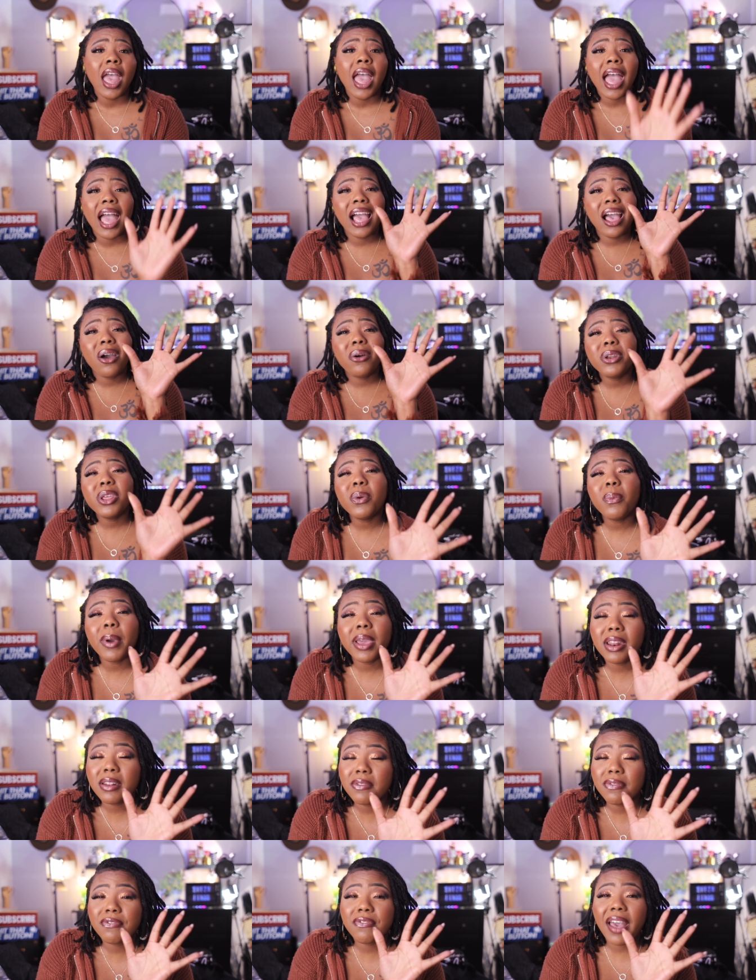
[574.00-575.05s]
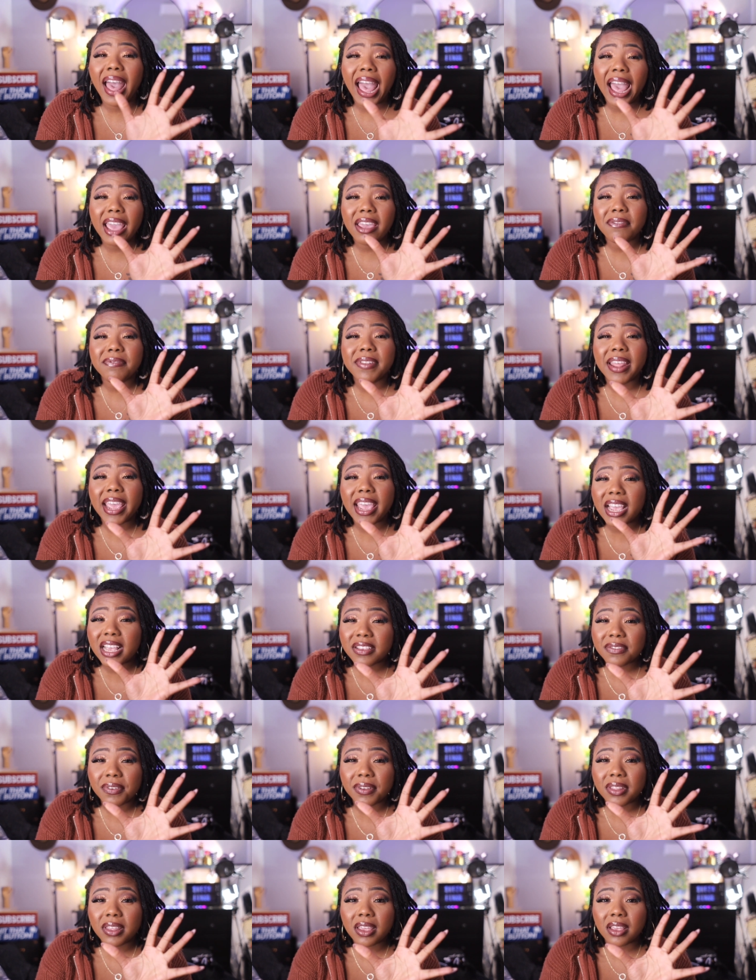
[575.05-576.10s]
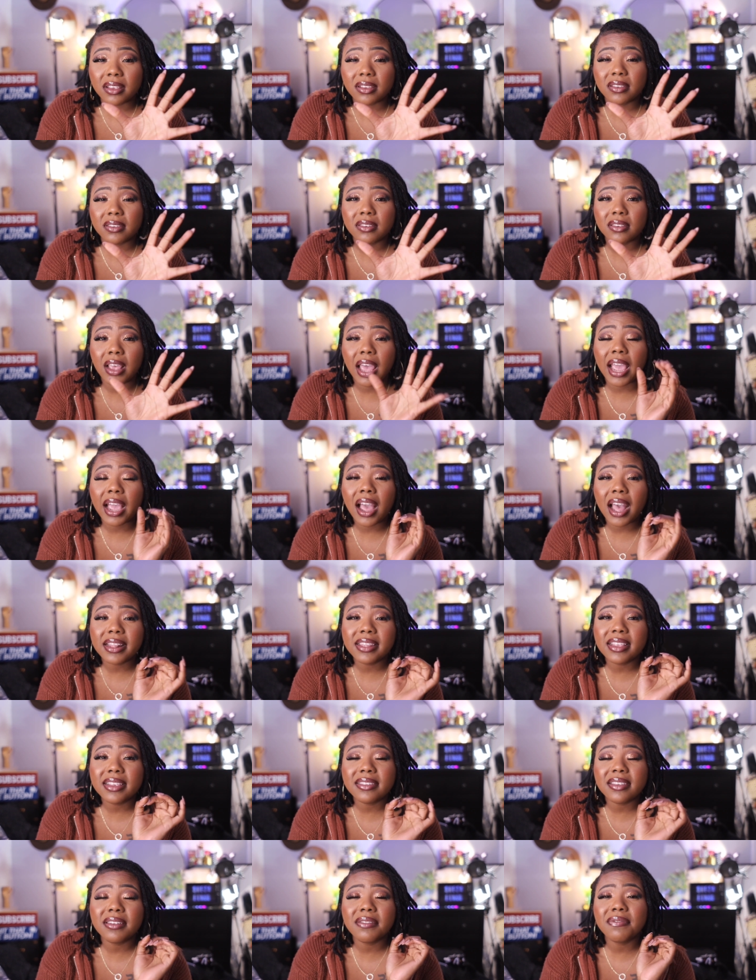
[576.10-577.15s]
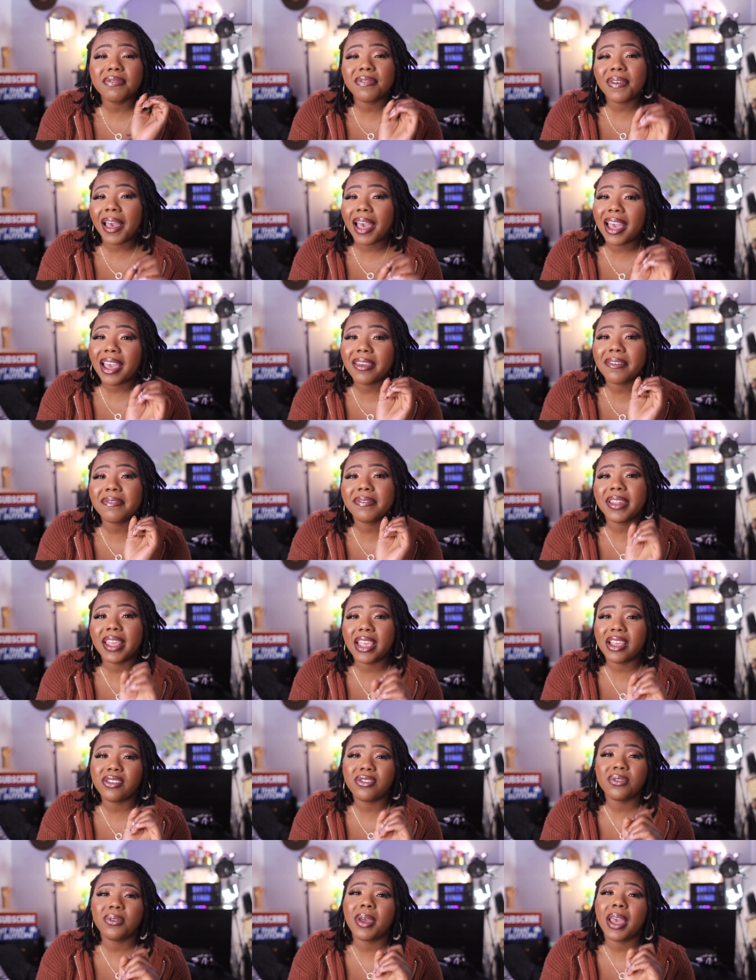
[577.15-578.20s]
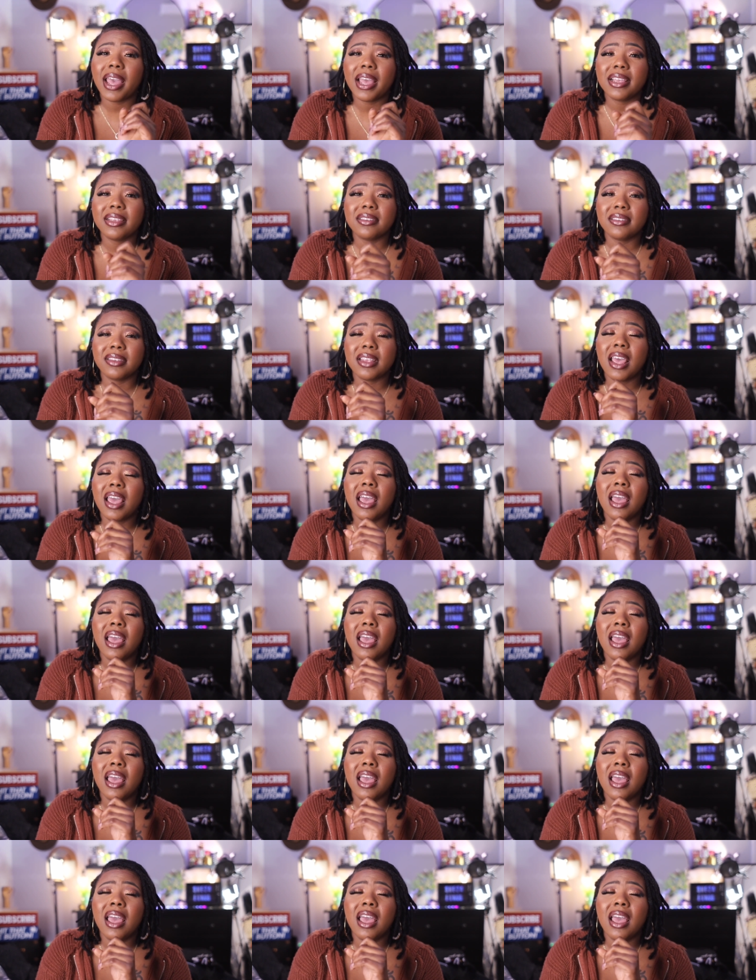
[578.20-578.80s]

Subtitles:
I only waited 5 days for this. I got this in 5 days, you guys.